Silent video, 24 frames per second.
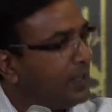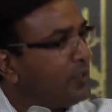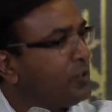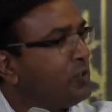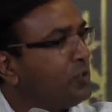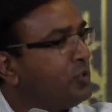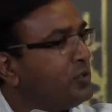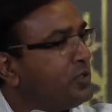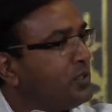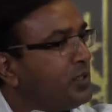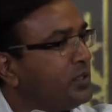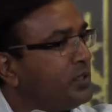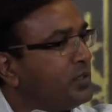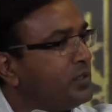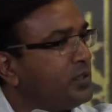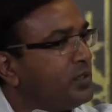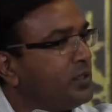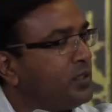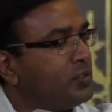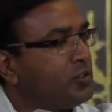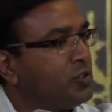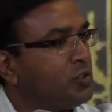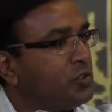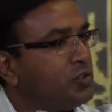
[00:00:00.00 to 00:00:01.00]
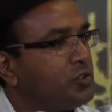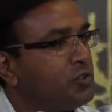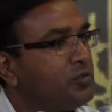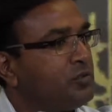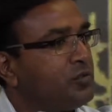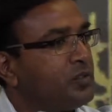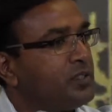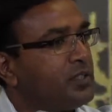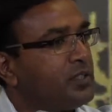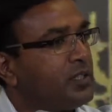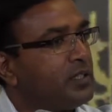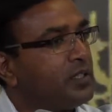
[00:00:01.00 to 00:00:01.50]
like you said,
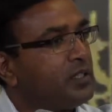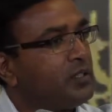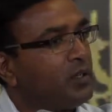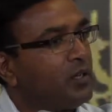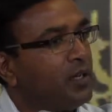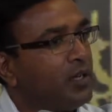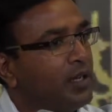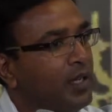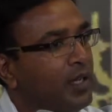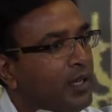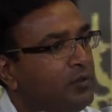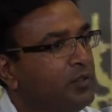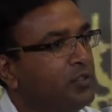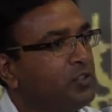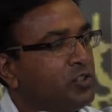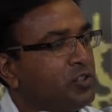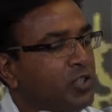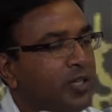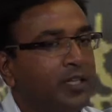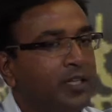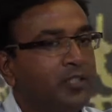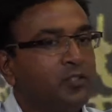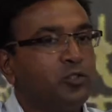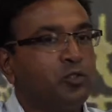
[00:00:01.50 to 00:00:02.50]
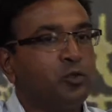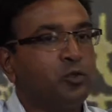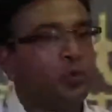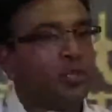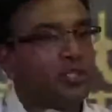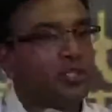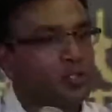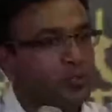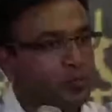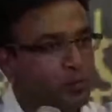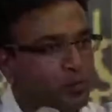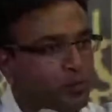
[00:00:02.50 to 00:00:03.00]
Joseph, is that it'll allow the child to
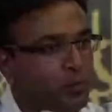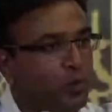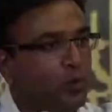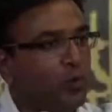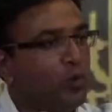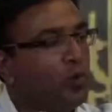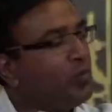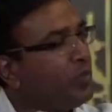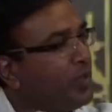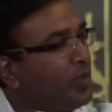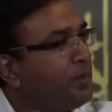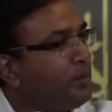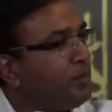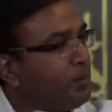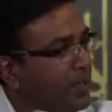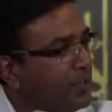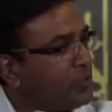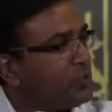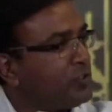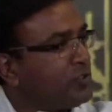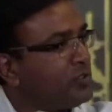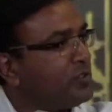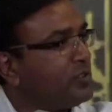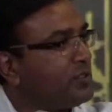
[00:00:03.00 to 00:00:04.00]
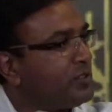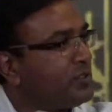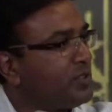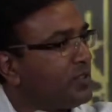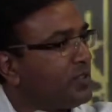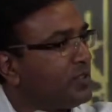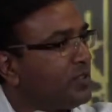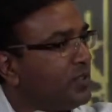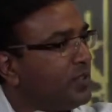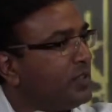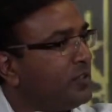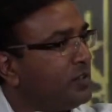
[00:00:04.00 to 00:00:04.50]
explore their
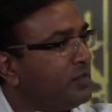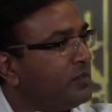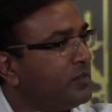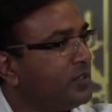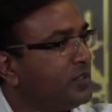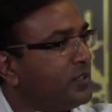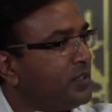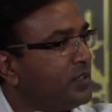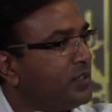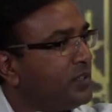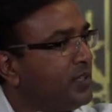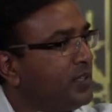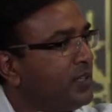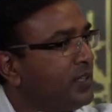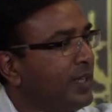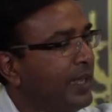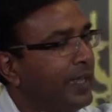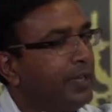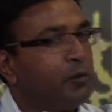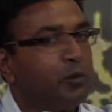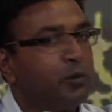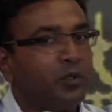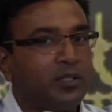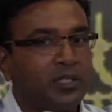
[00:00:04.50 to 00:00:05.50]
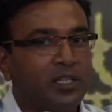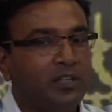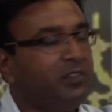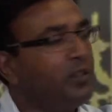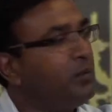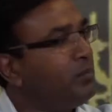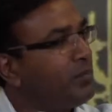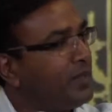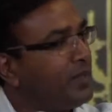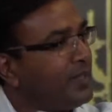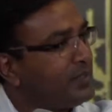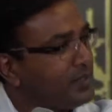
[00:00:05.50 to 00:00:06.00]
passions at the end of the day, and it will
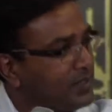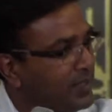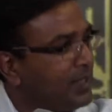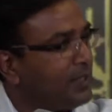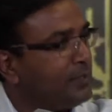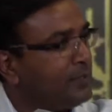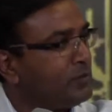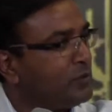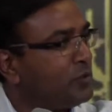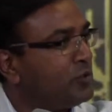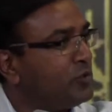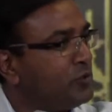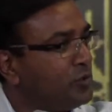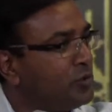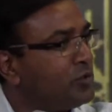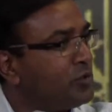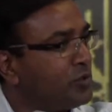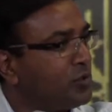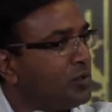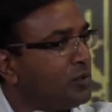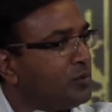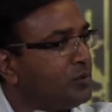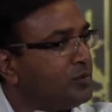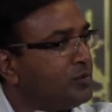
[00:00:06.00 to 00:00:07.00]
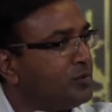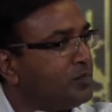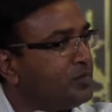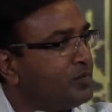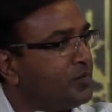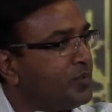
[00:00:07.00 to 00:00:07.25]
give them that time to do so.